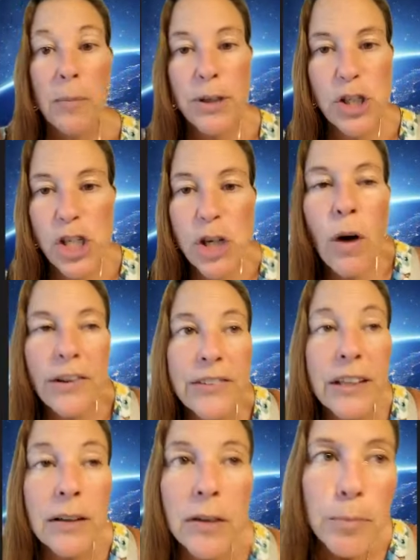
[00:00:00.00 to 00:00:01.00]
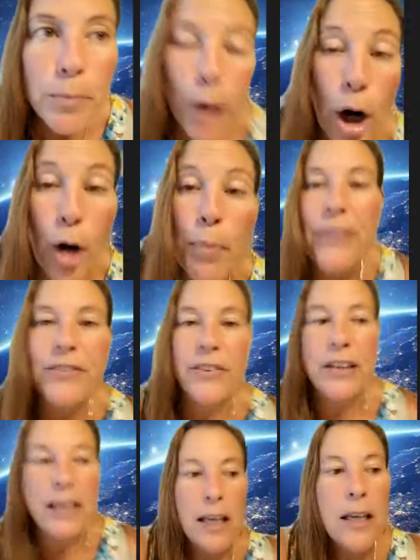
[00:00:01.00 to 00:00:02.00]
but she wasn't
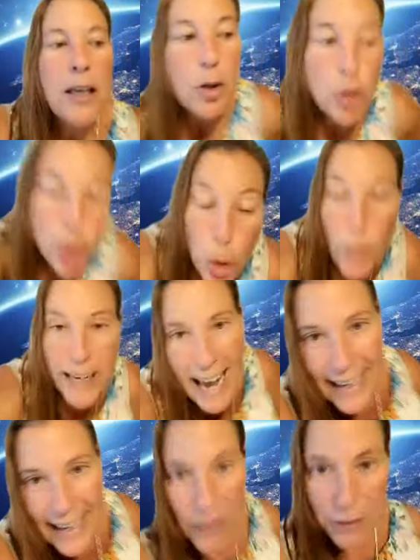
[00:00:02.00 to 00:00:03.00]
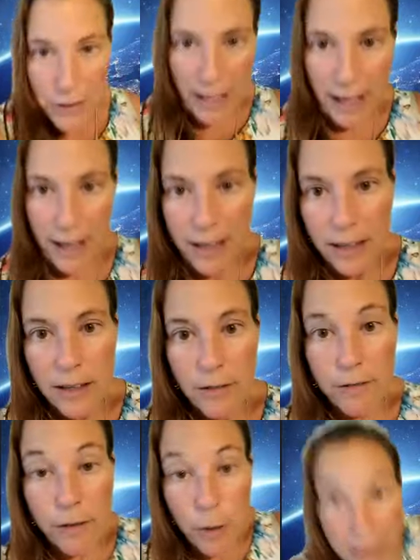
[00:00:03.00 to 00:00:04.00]
purposely doing anything
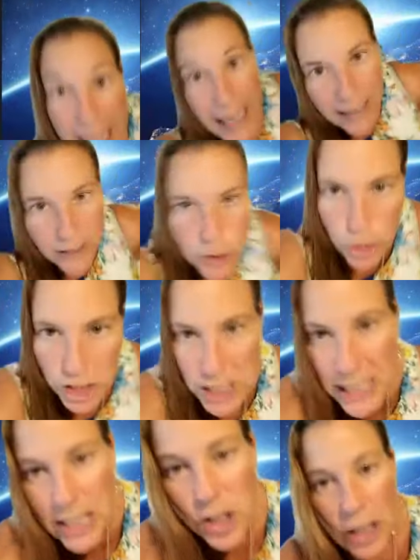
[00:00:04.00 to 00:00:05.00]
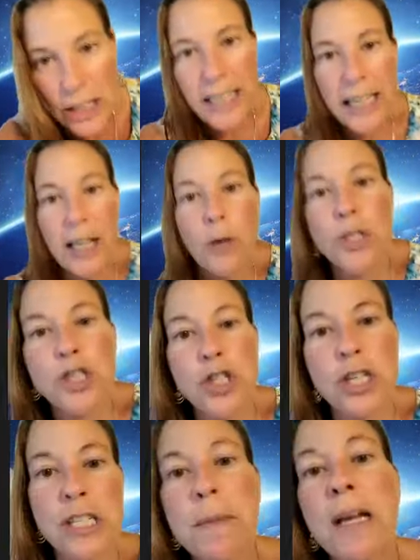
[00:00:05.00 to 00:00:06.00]
for me strategically. It was
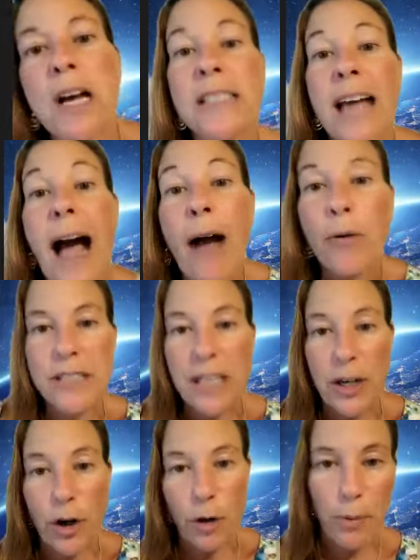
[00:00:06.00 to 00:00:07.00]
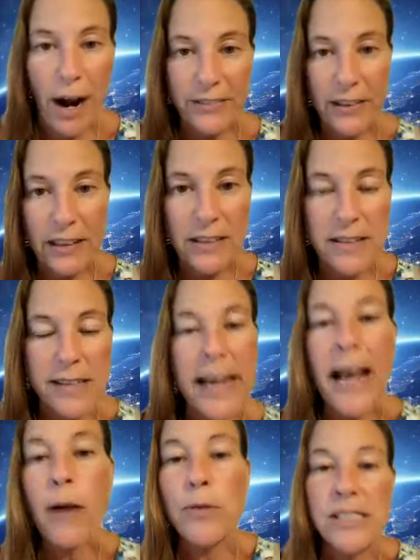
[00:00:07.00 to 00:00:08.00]
just because I was in her presence and
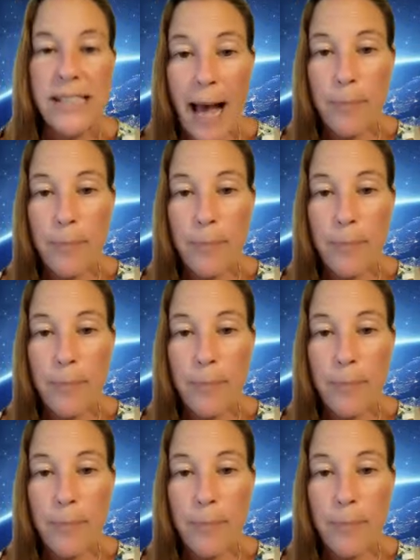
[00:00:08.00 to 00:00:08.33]
I was tapped